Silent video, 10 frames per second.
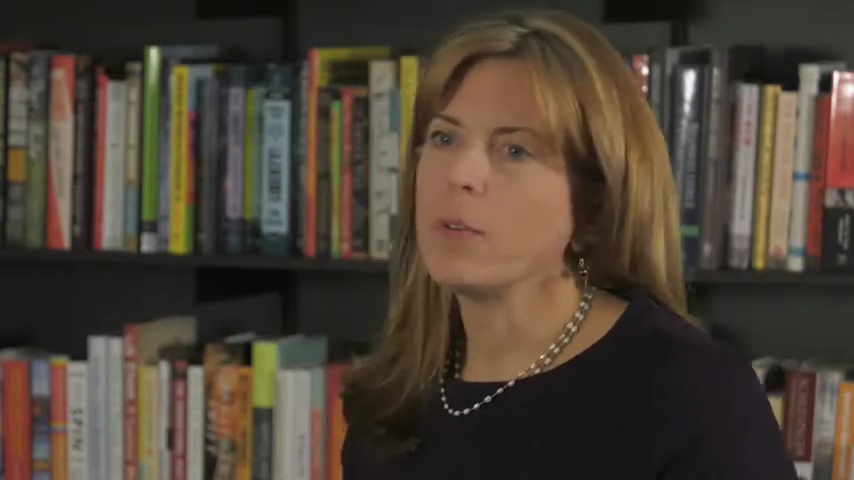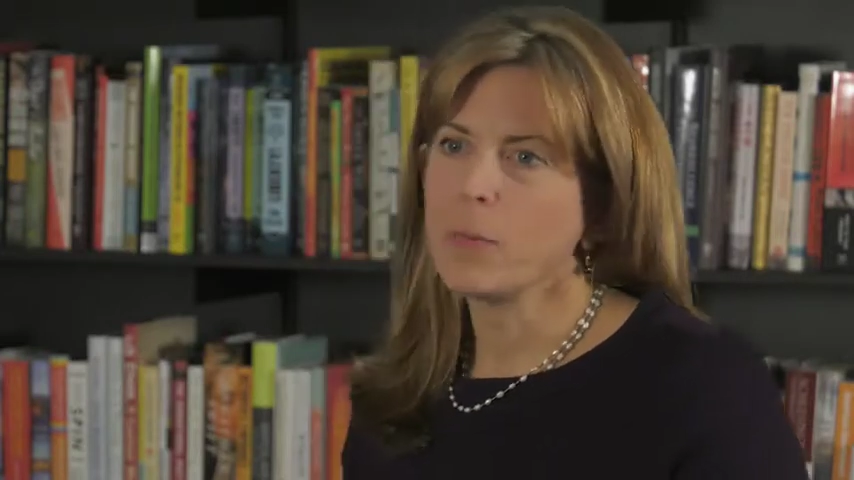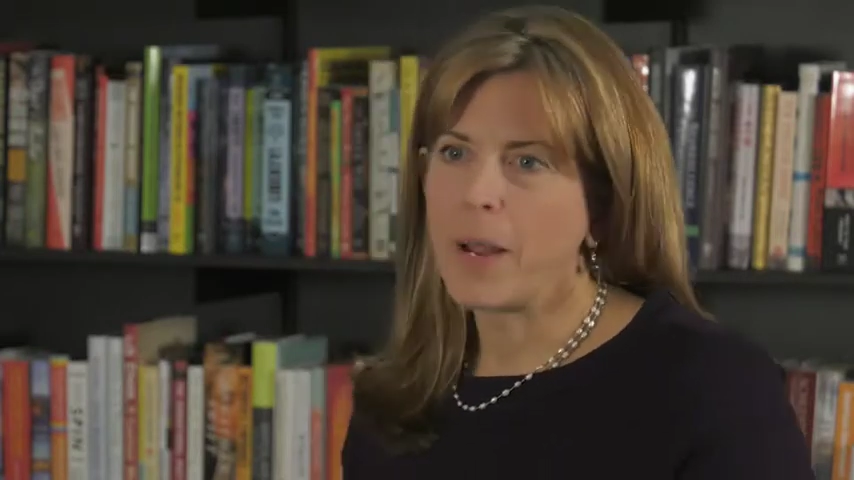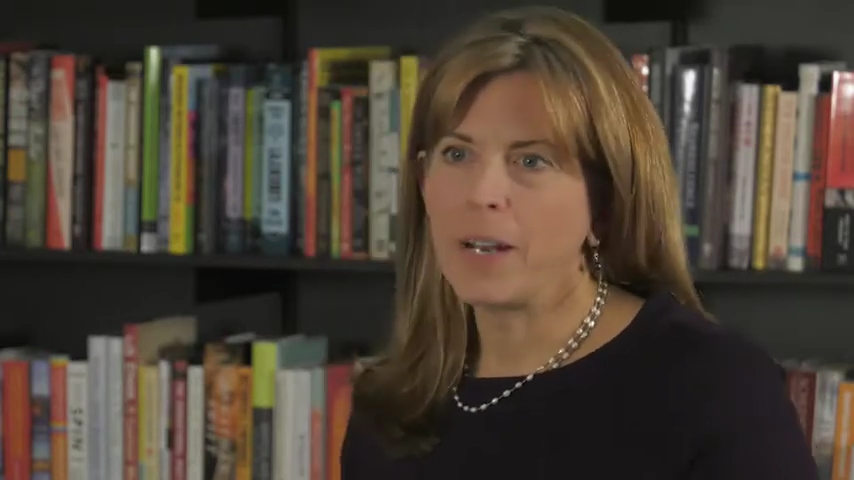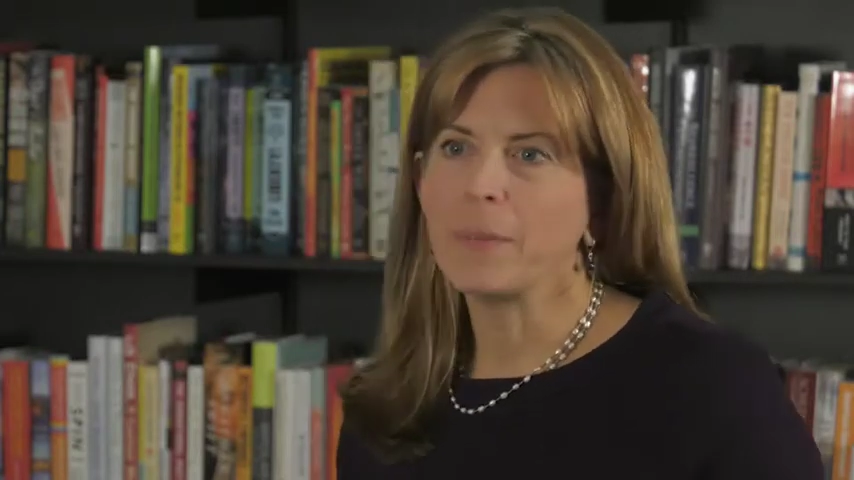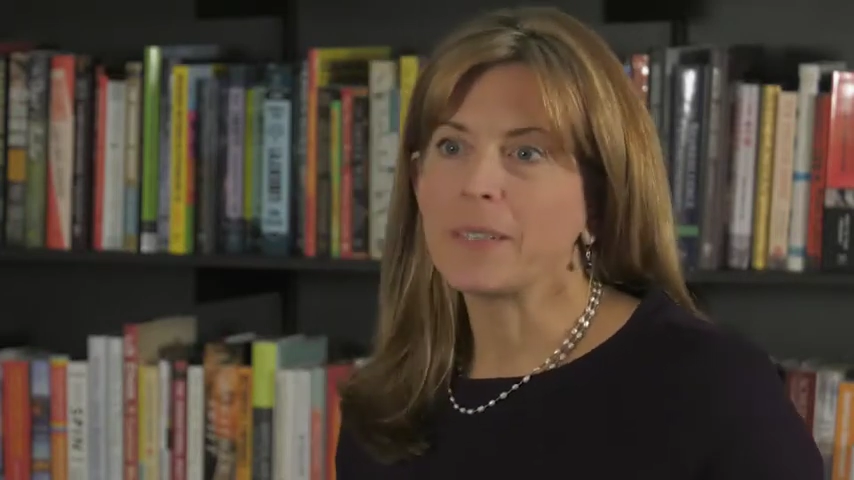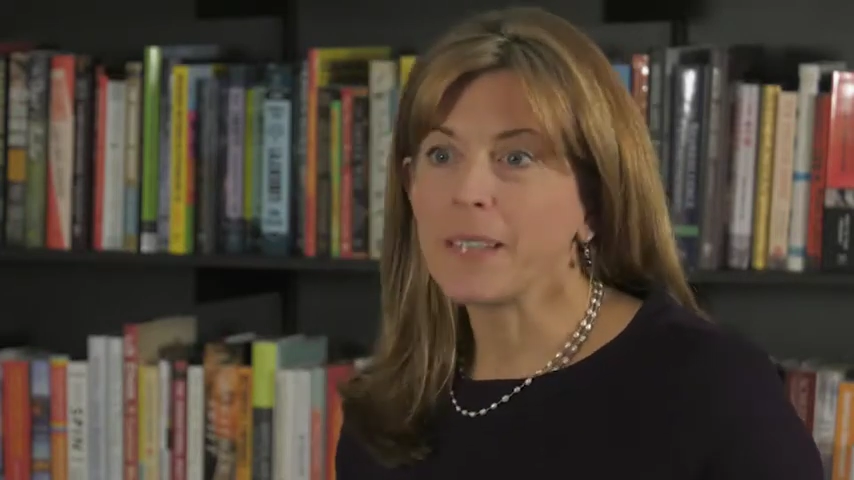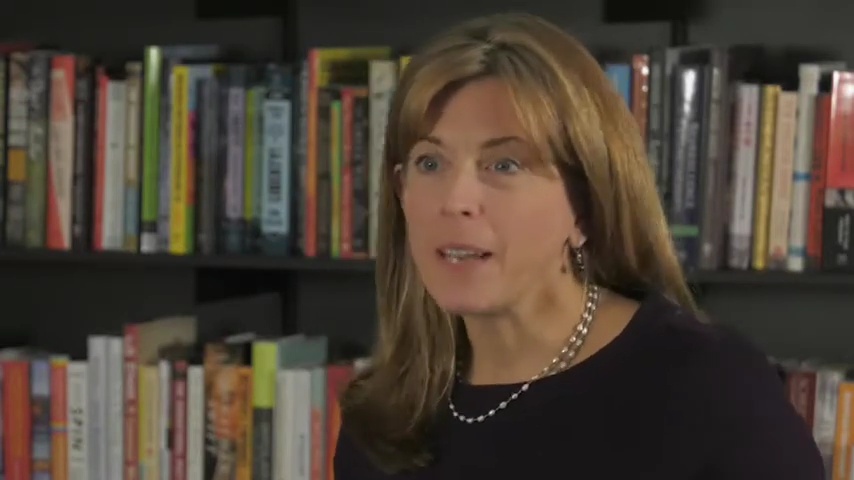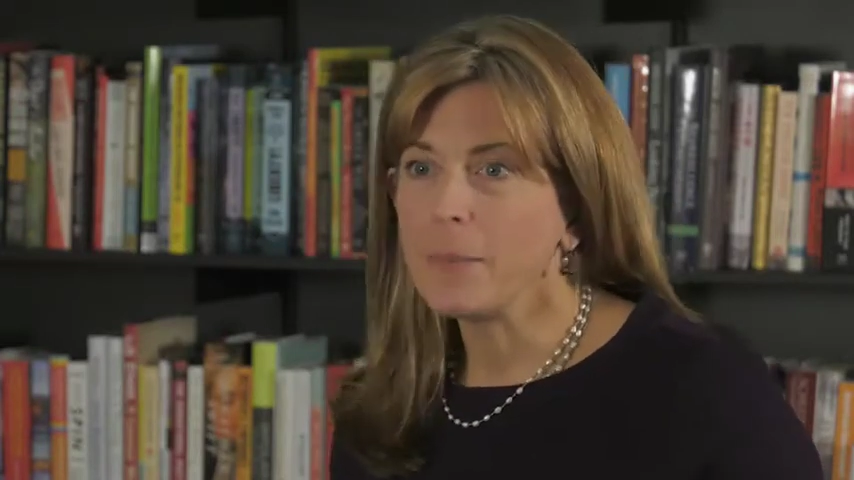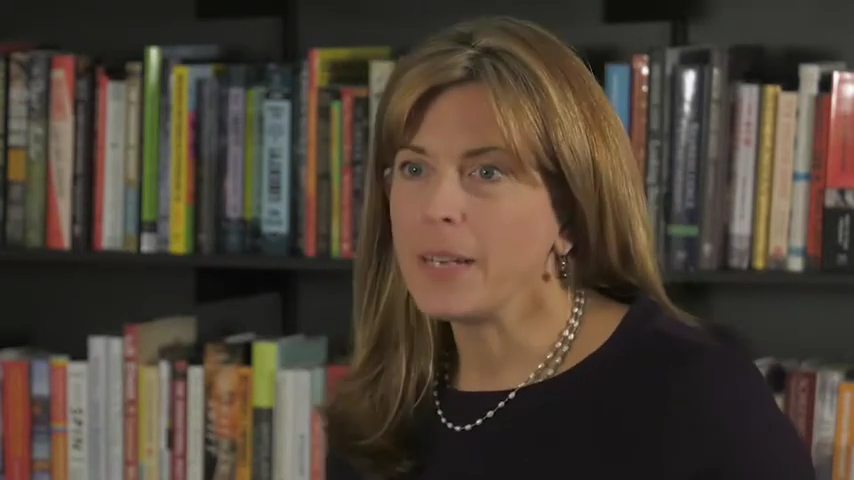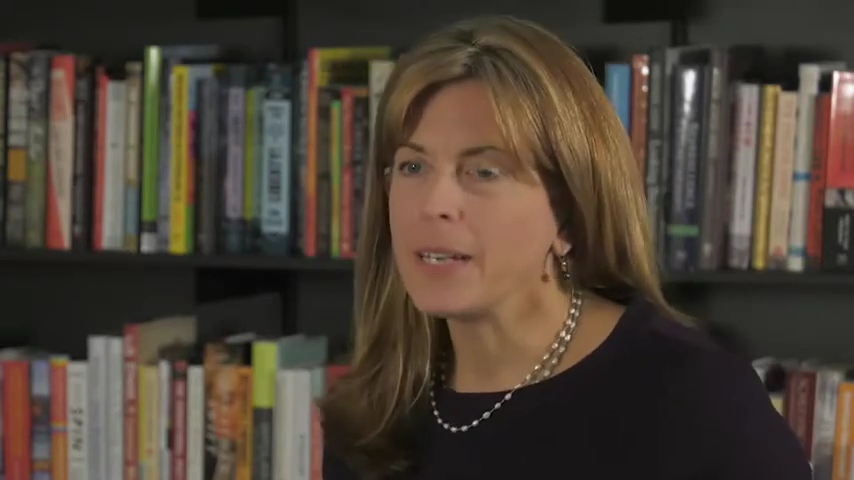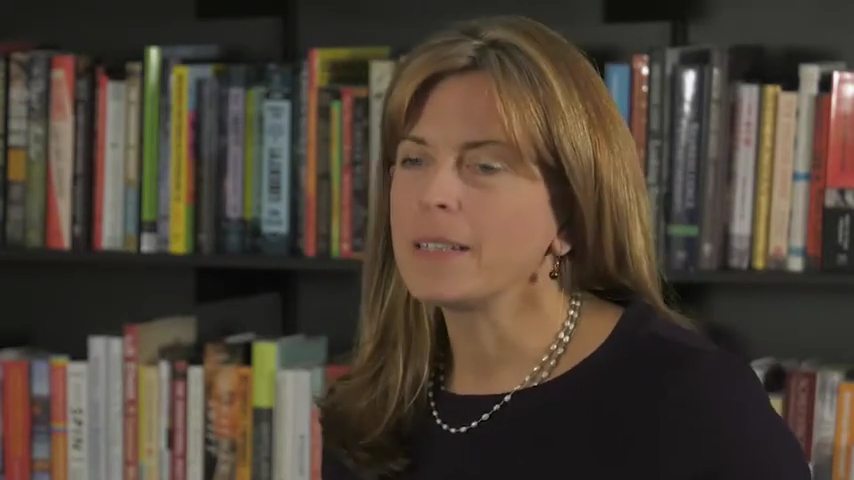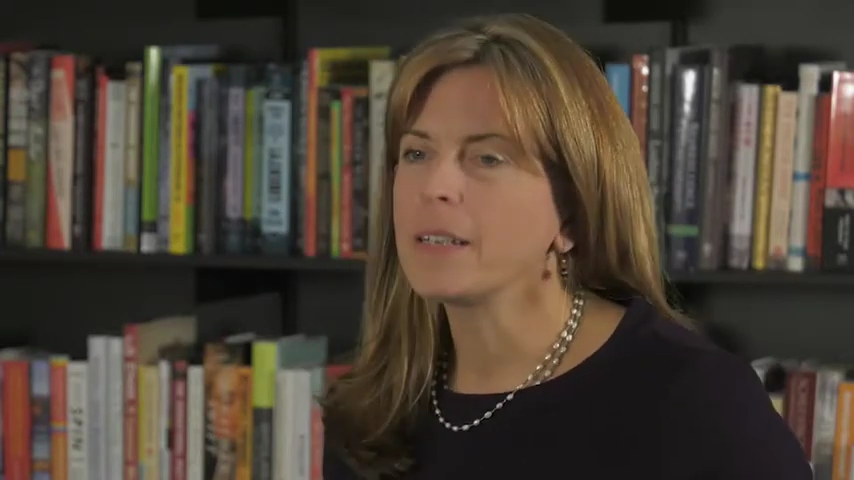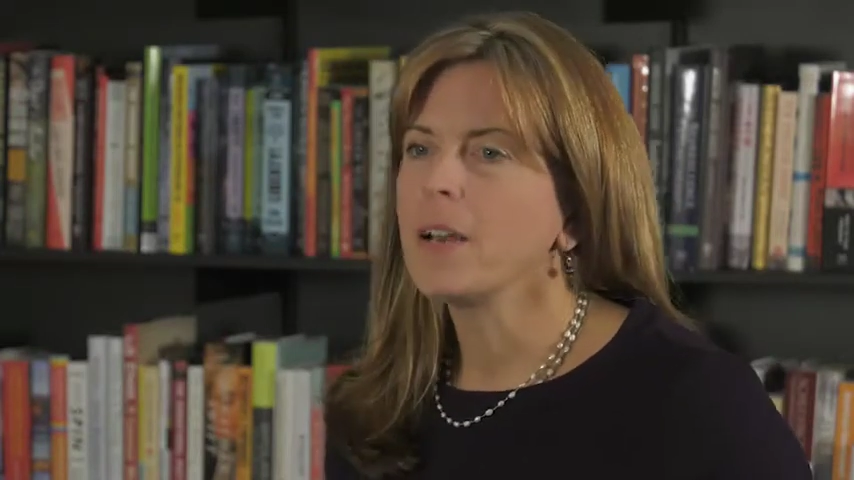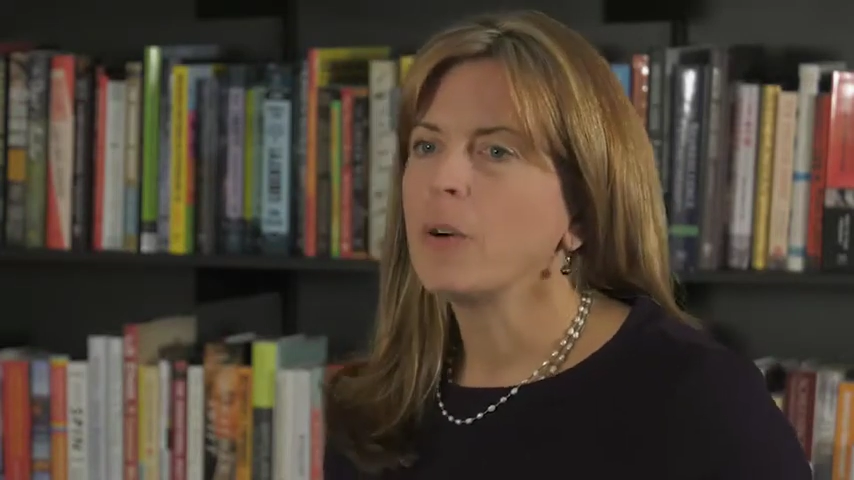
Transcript: or random assignment